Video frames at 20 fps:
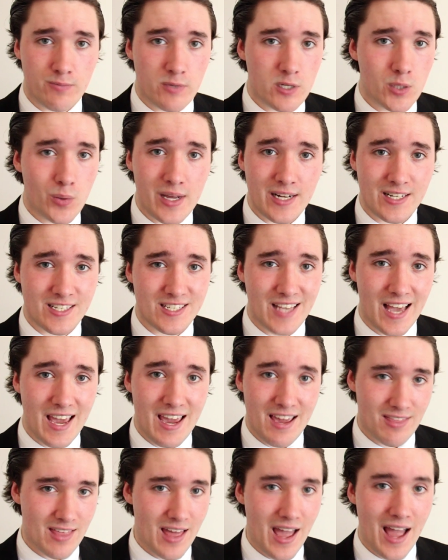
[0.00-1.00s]
between
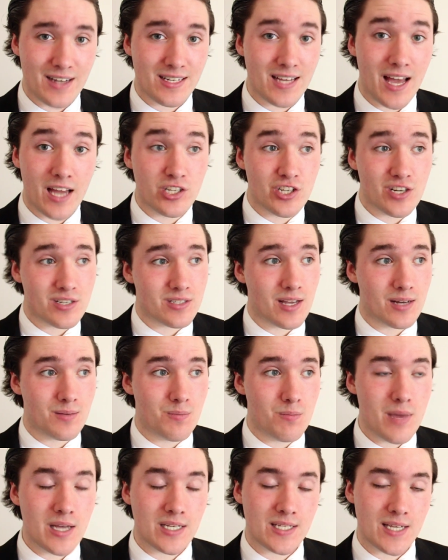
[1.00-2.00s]
saying that and just
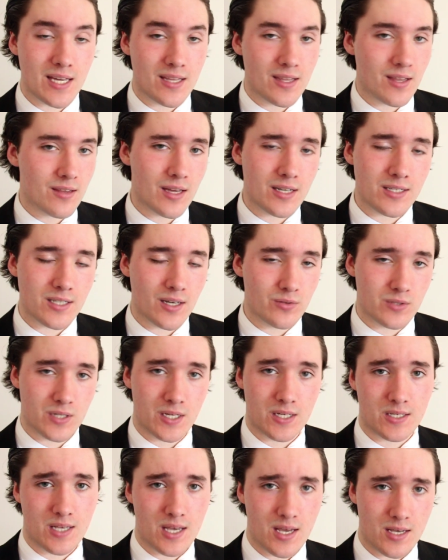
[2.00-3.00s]
admitting that they don't
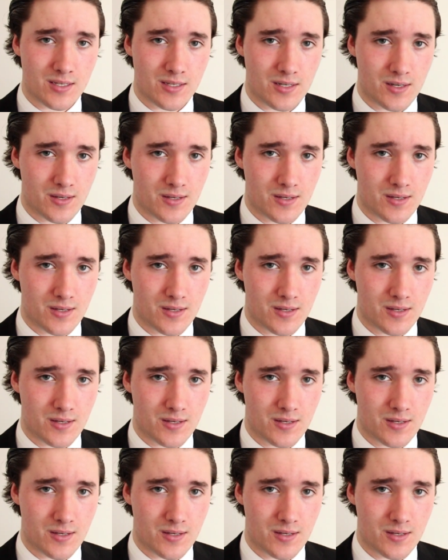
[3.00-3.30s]
exist?